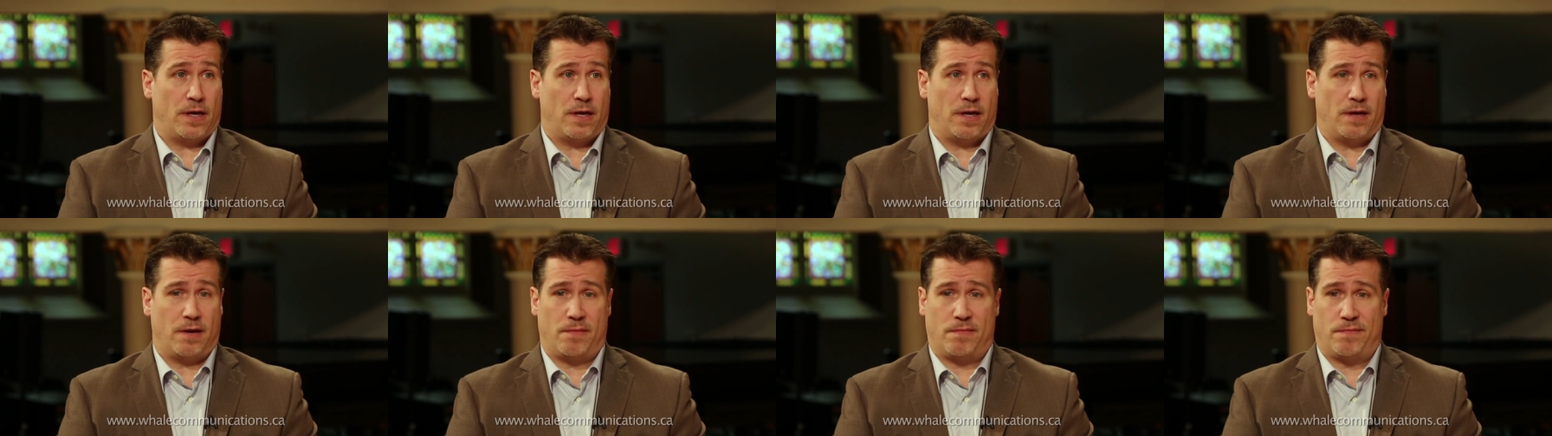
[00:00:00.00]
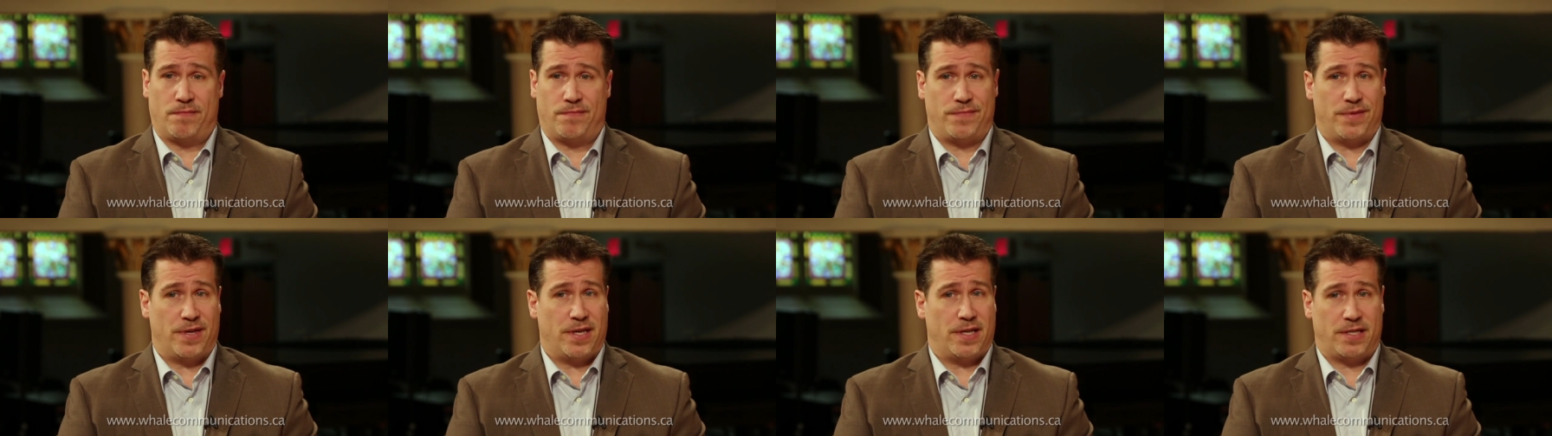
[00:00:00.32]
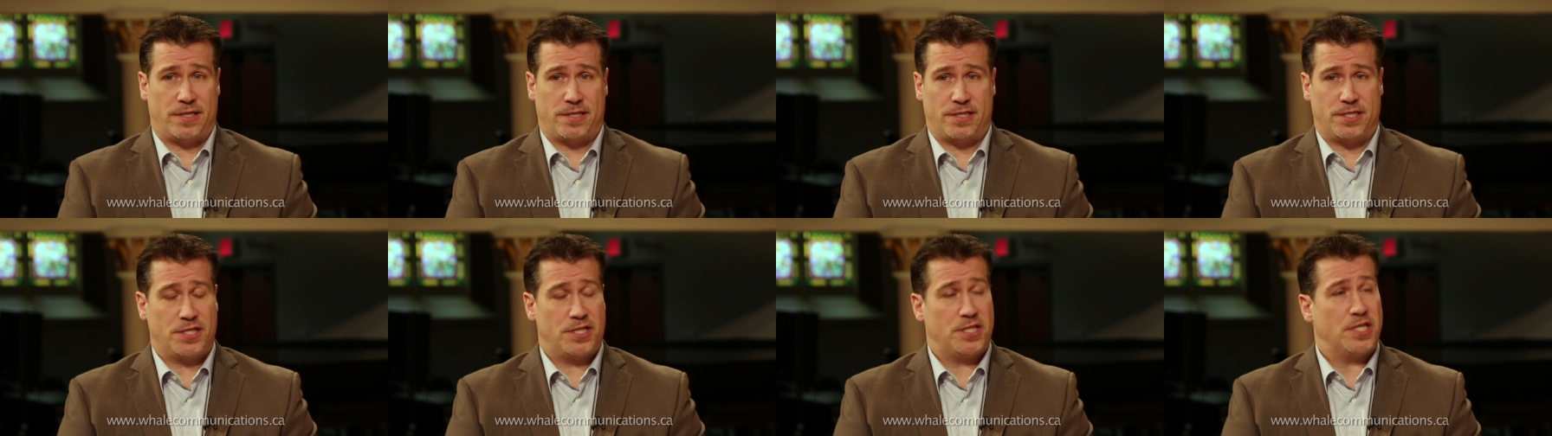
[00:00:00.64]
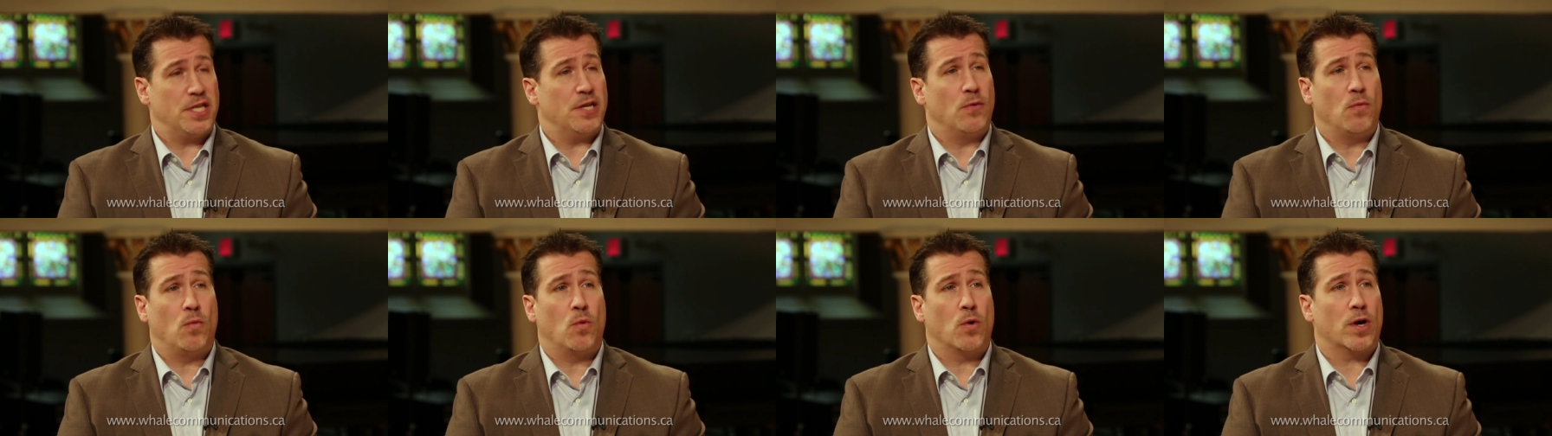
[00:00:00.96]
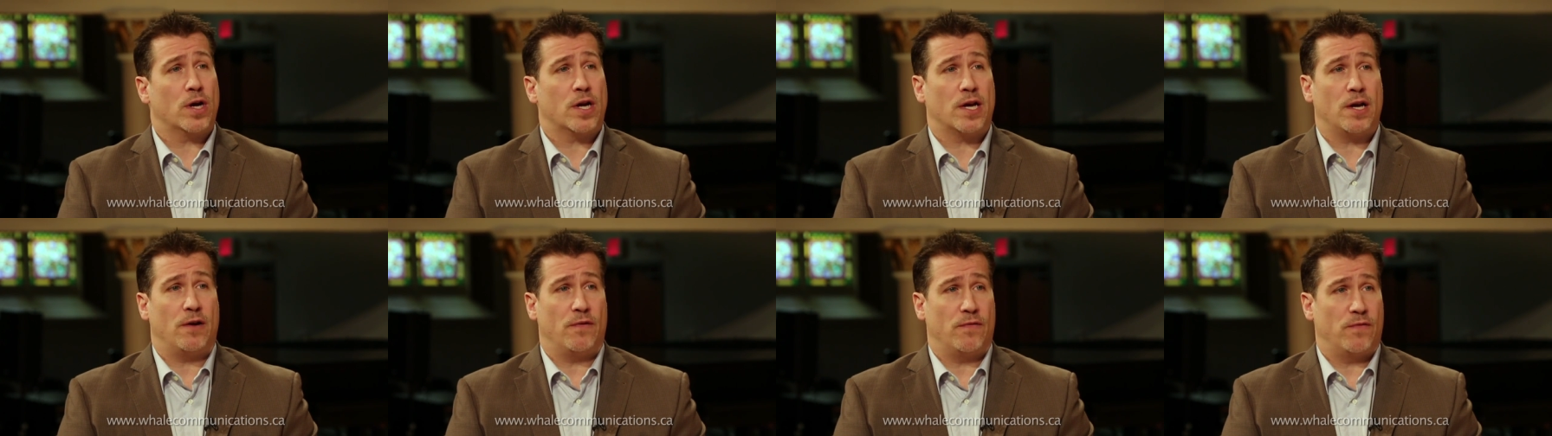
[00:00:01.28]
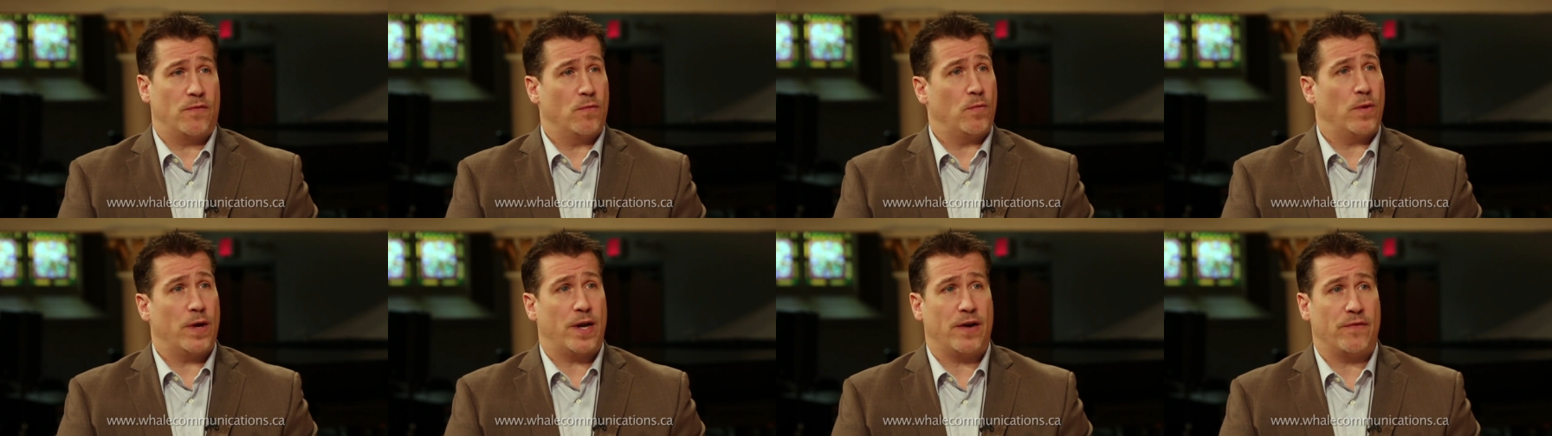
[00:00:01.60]
Um, it just didn't work out
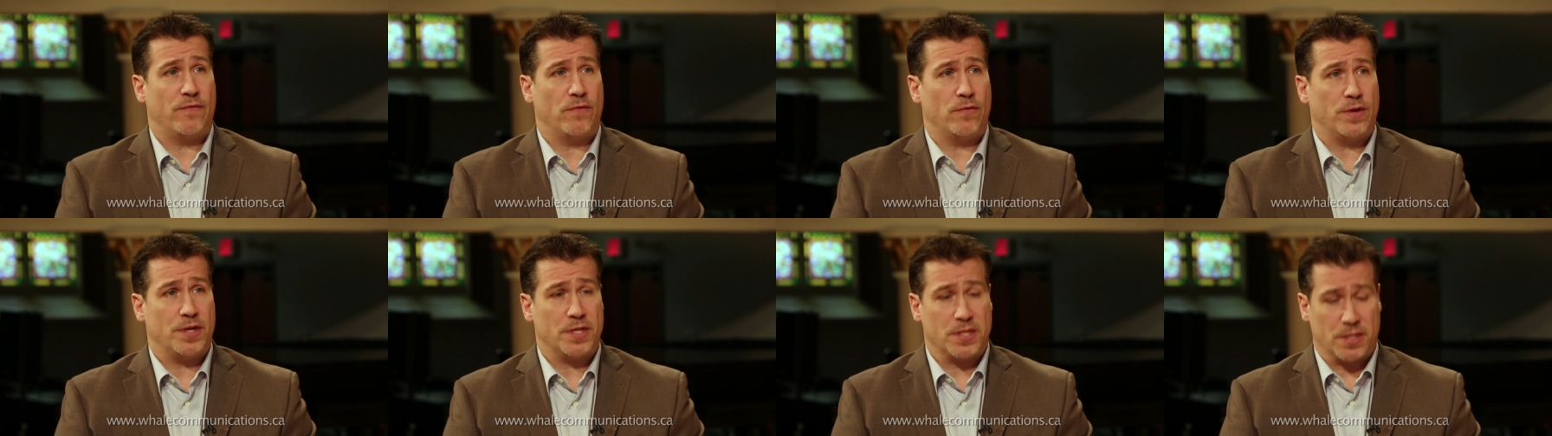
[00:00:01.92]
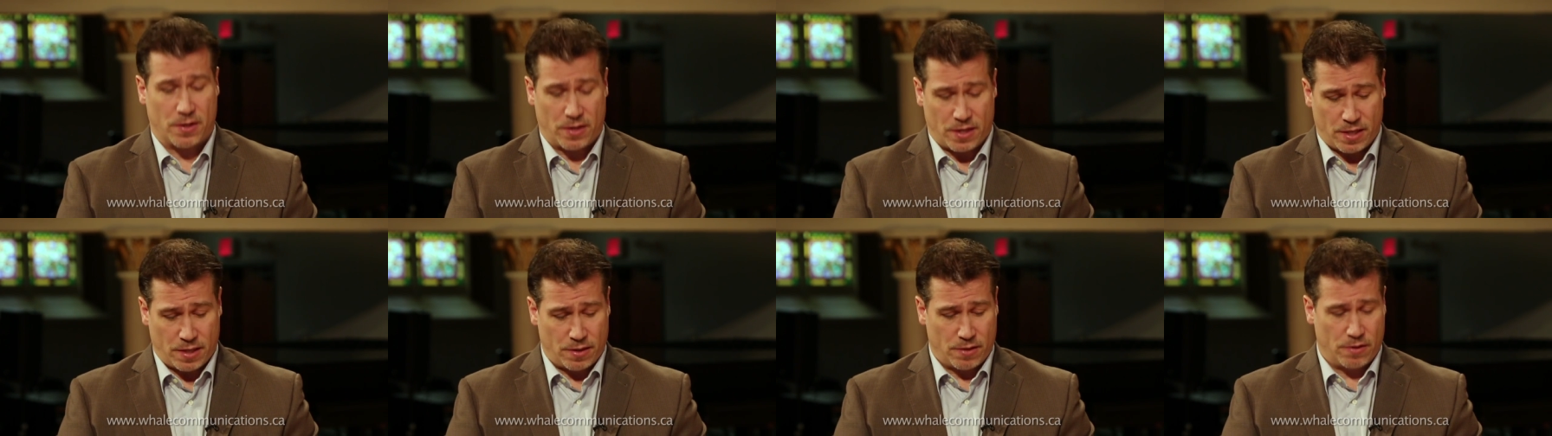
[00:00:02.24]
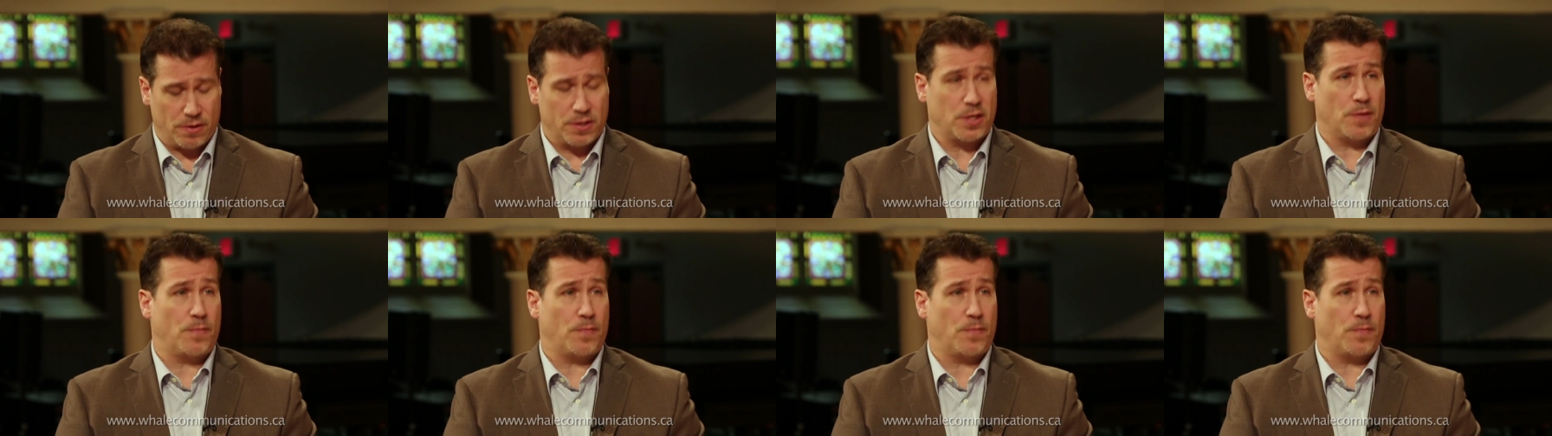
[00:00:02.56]
for whatever reason. Either